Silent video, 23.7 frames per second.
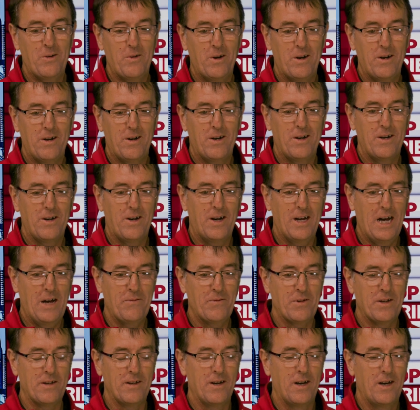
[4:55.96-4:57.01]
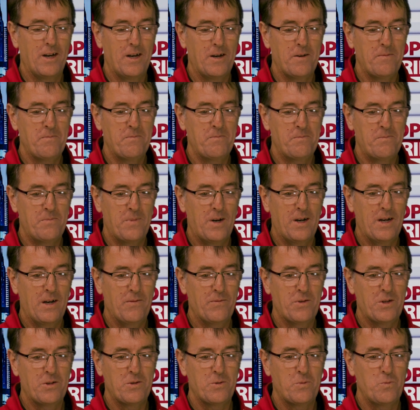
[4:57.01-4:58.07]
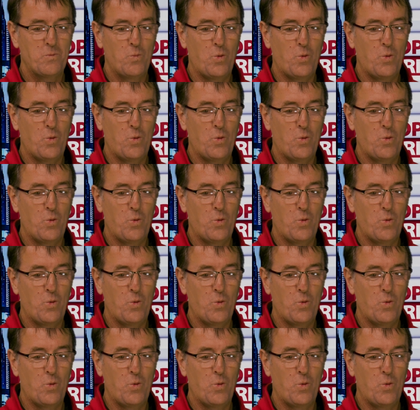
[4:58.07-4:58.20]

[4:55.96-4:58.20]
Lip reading: No, I haven't. I haven't